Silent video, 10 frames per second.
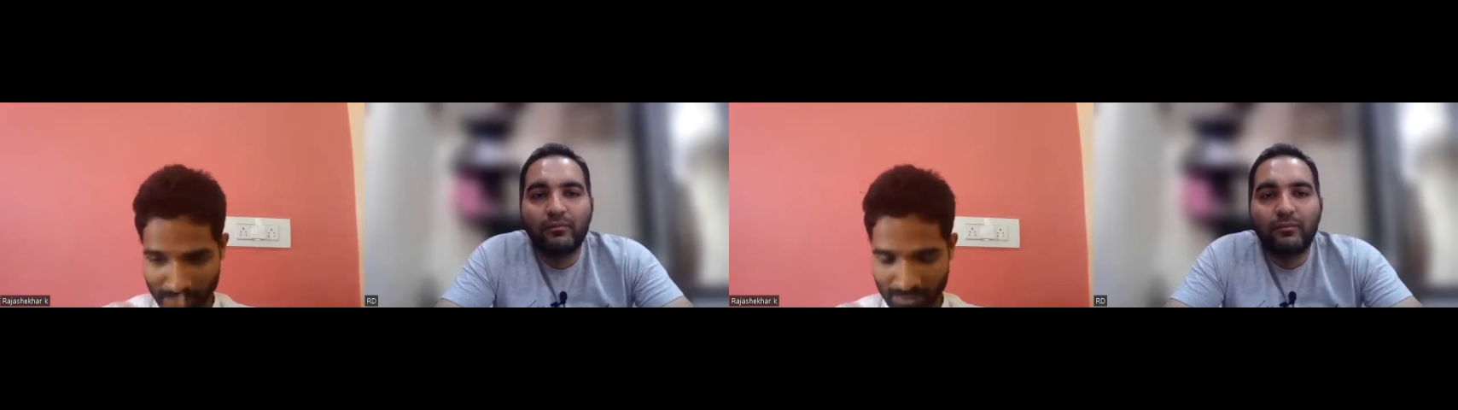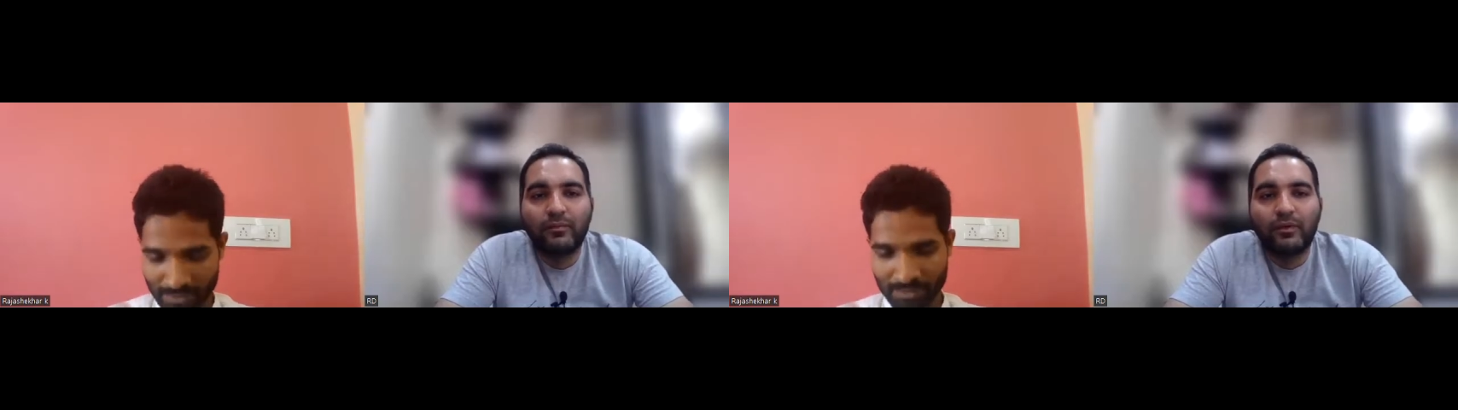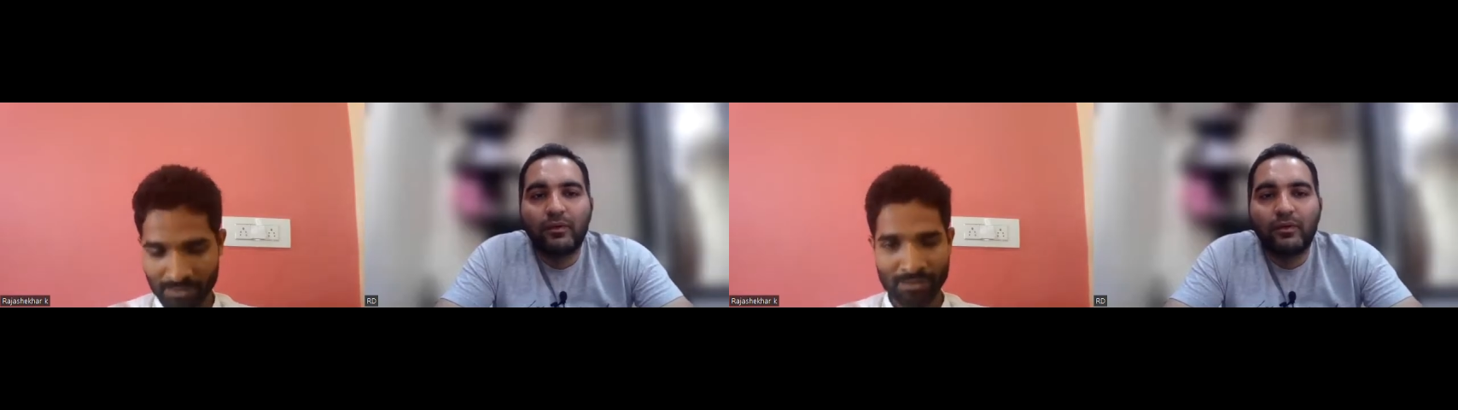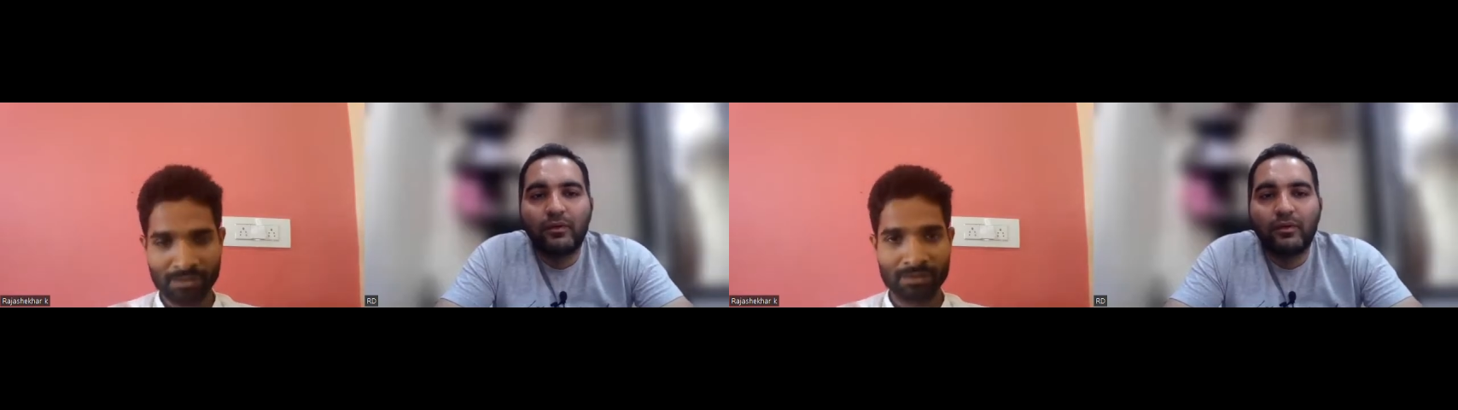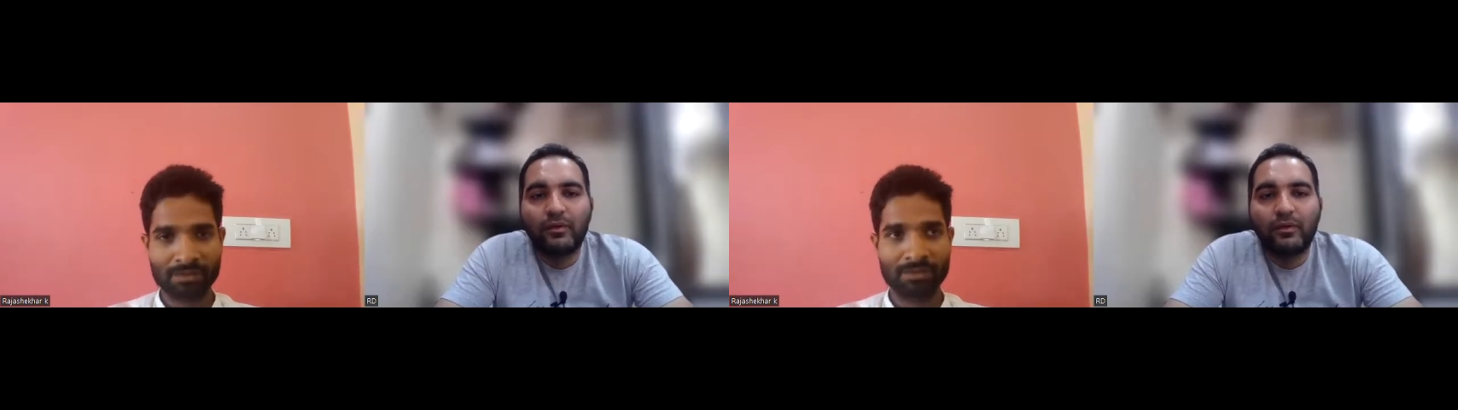
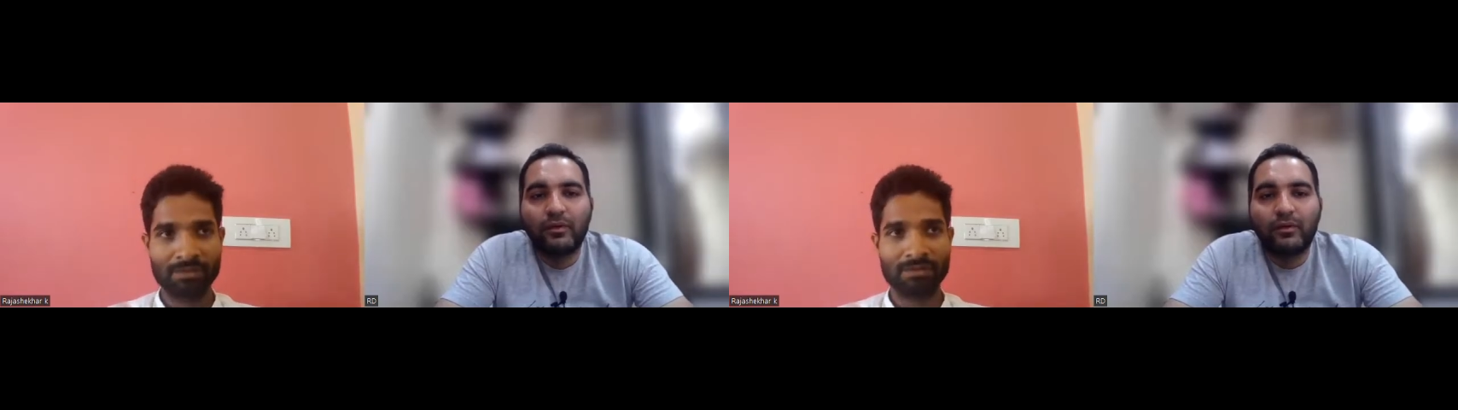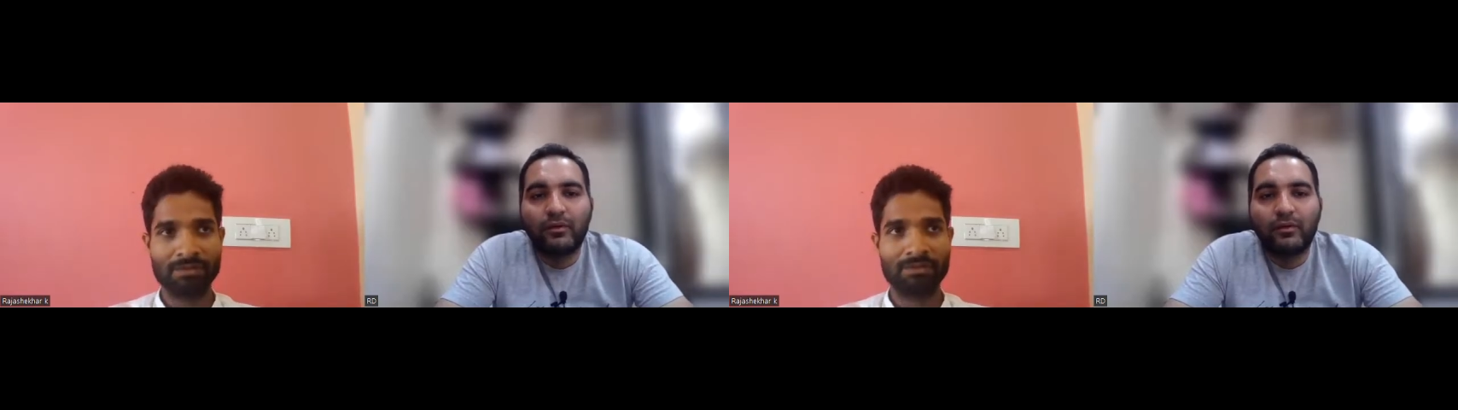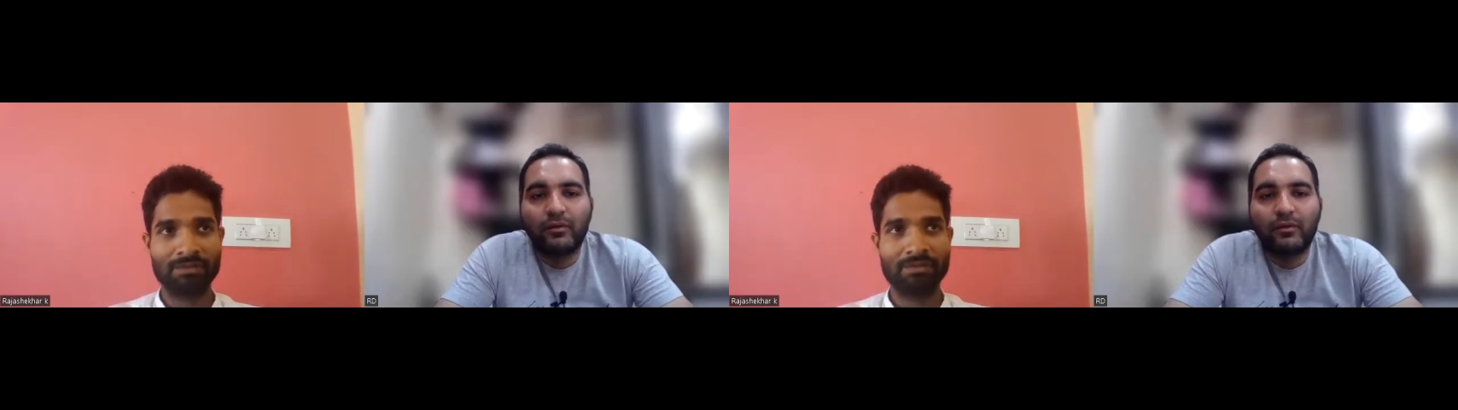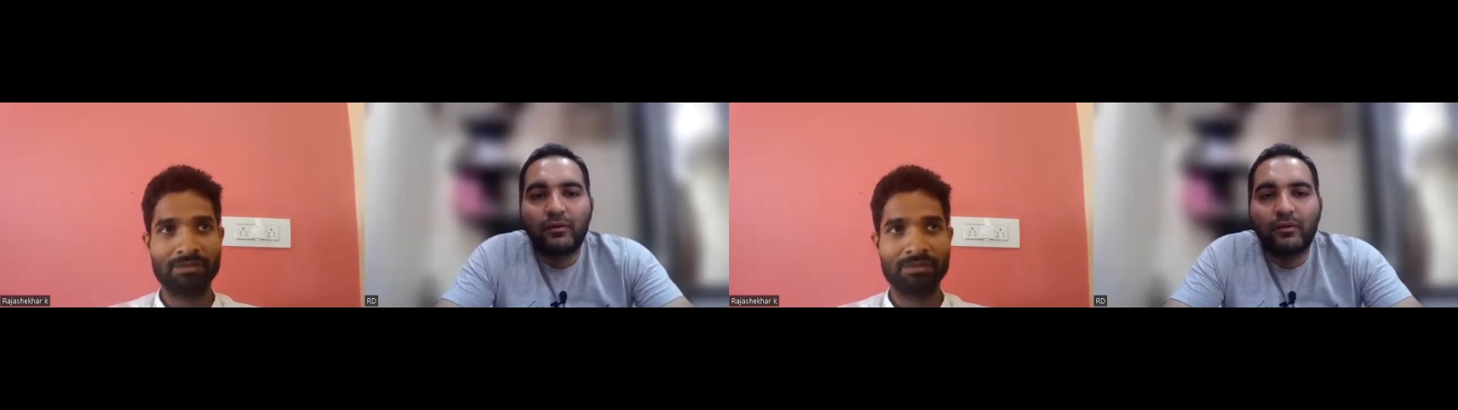No one is speaking in this clip.